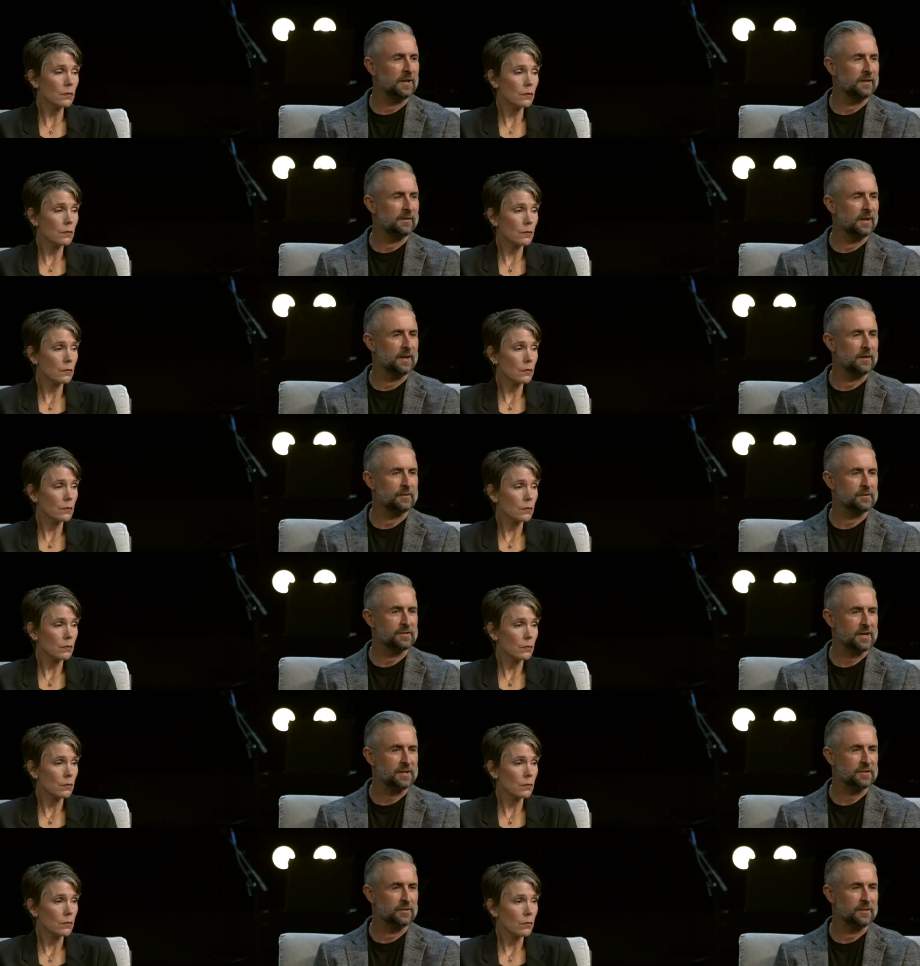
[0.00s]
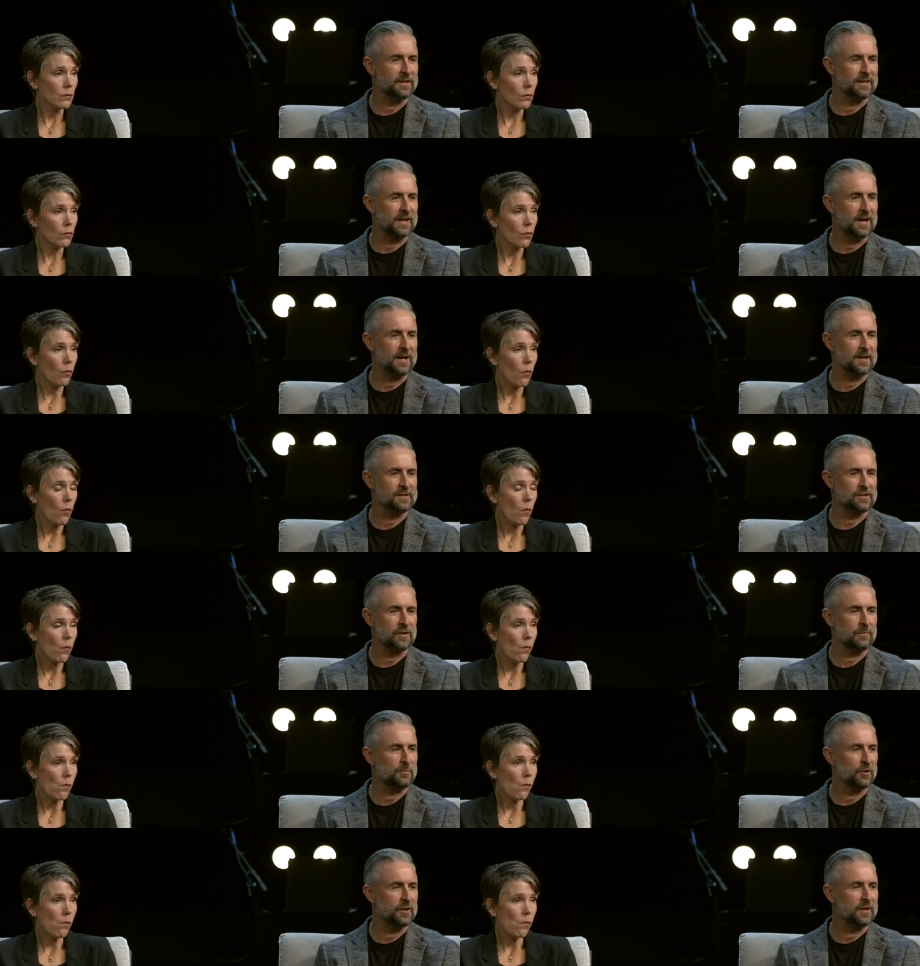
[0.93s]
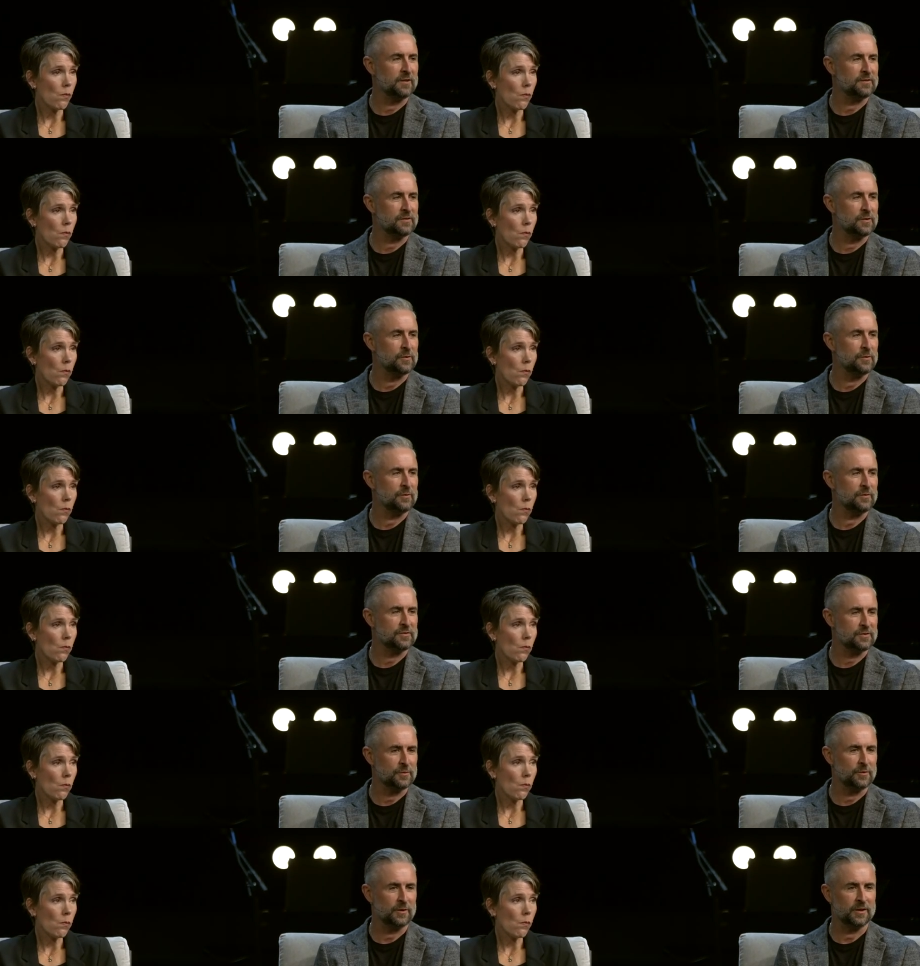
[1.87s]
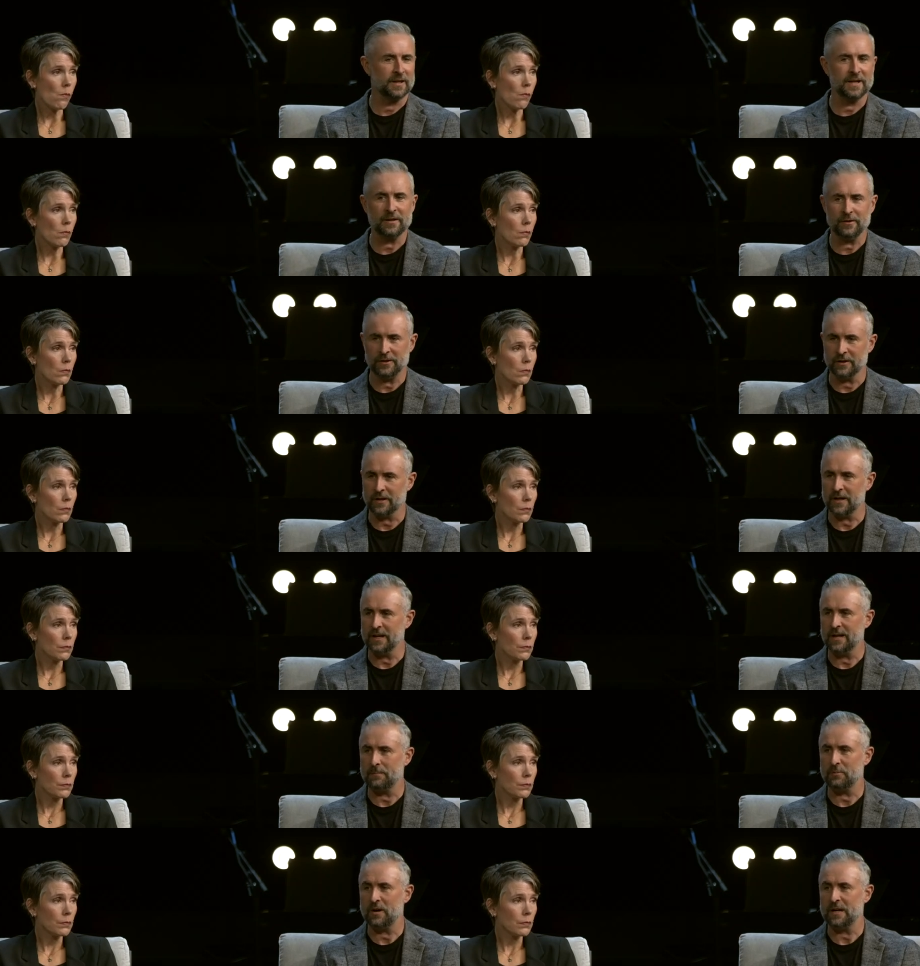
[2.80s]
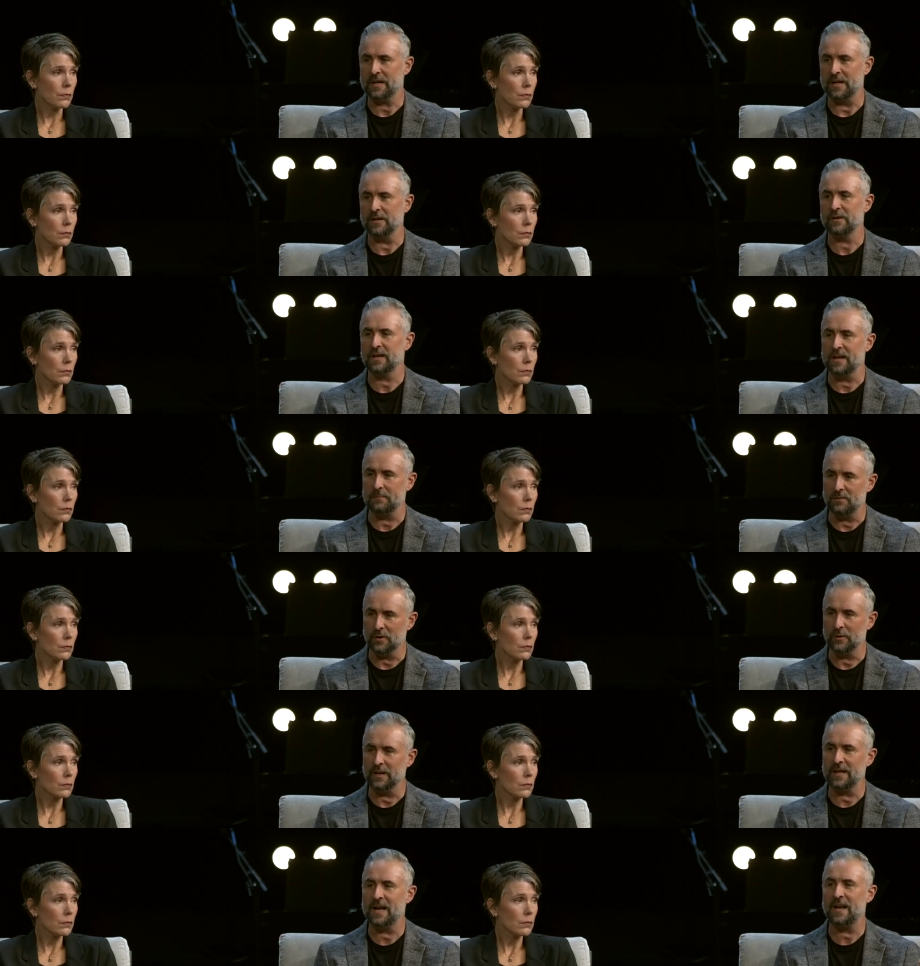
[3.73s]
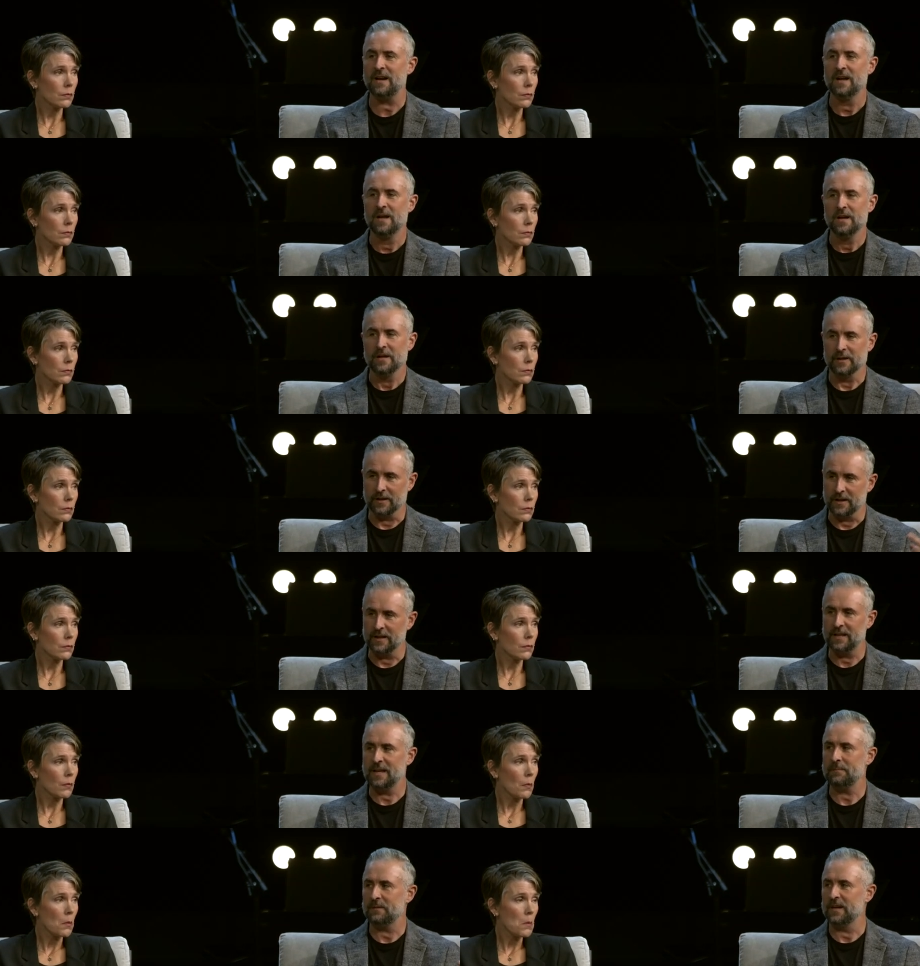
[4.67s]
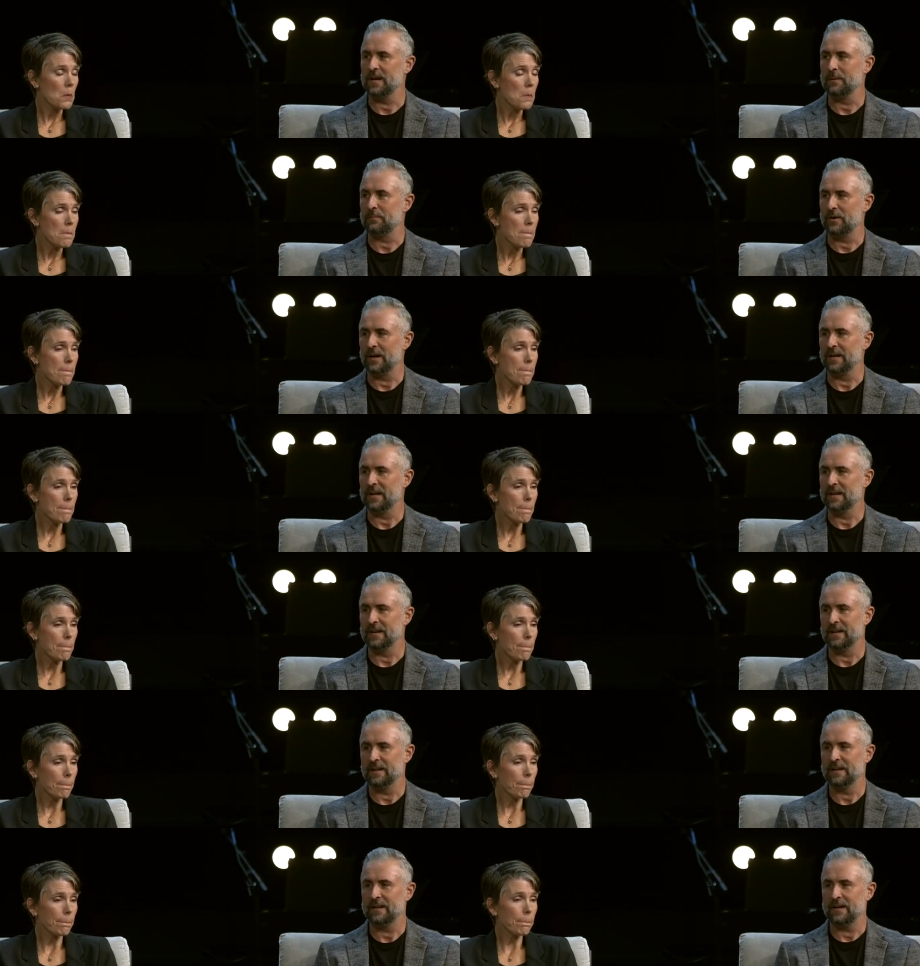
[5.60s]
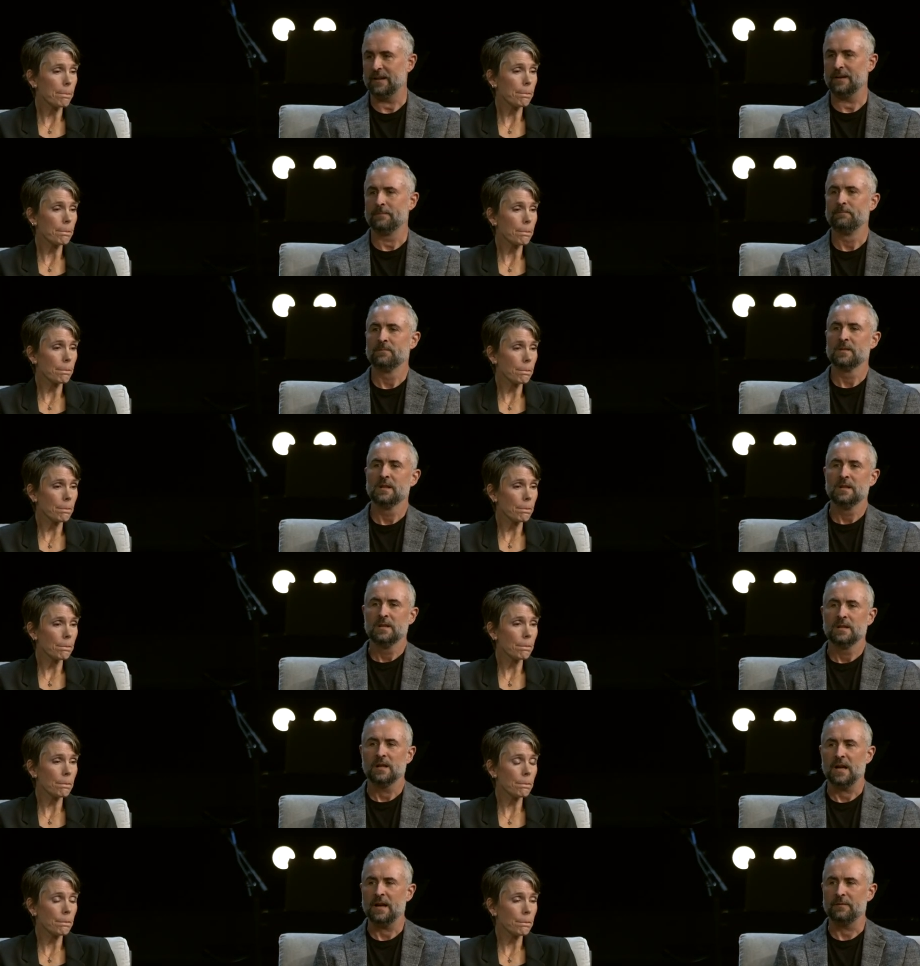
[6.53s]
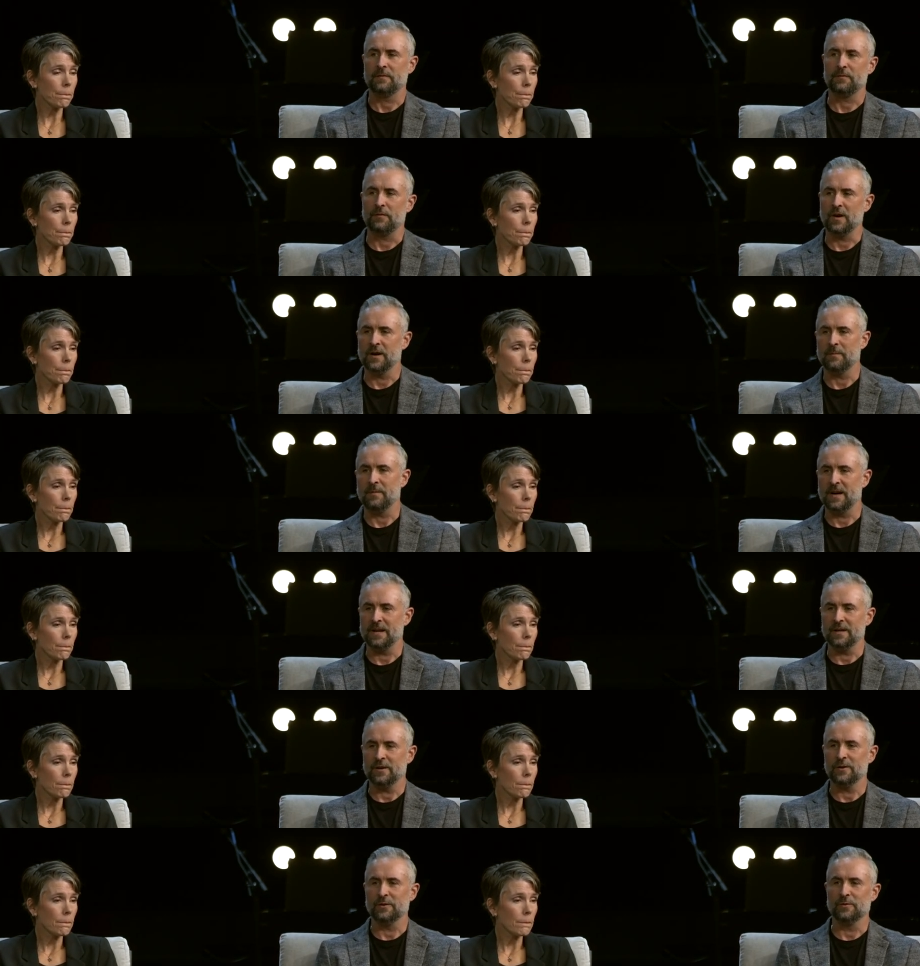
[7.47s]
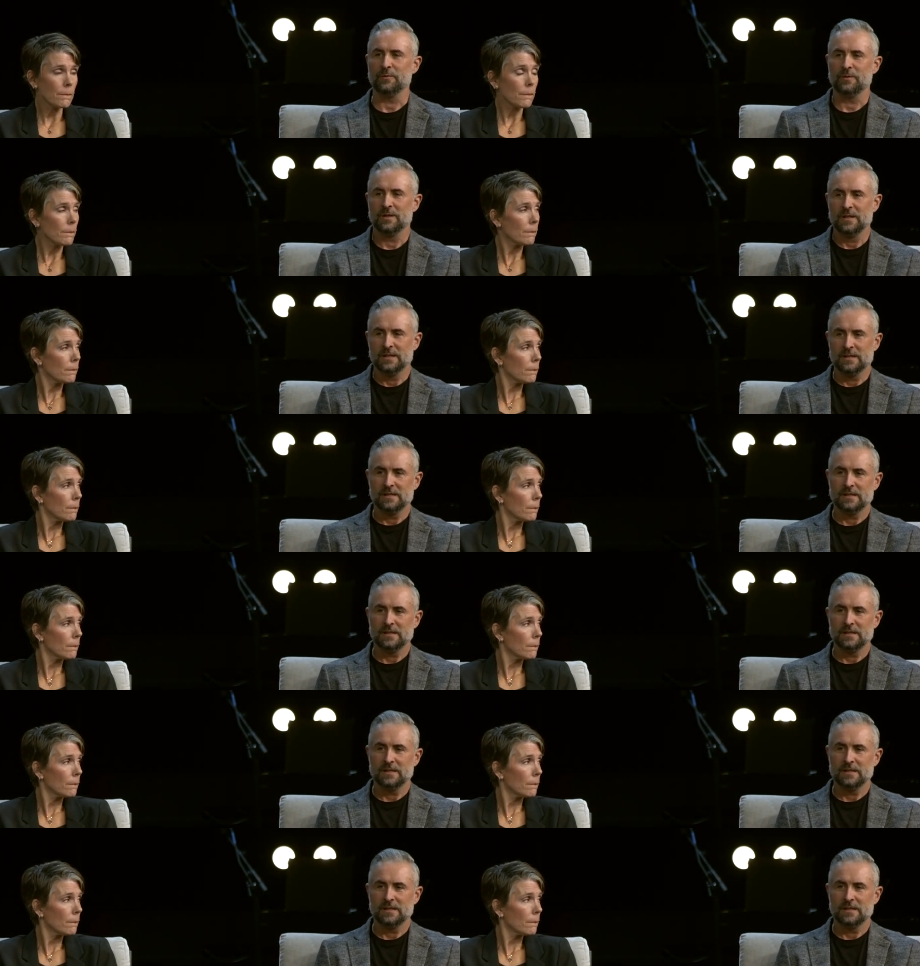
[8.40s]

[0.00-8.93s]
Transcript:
Speaker 1: get together sexually, the odds are pretty soon, sooner or later, you're gonna get pregnant. You keep doing that, you're gonna keep getting pregnant. And I have a friend of mine who,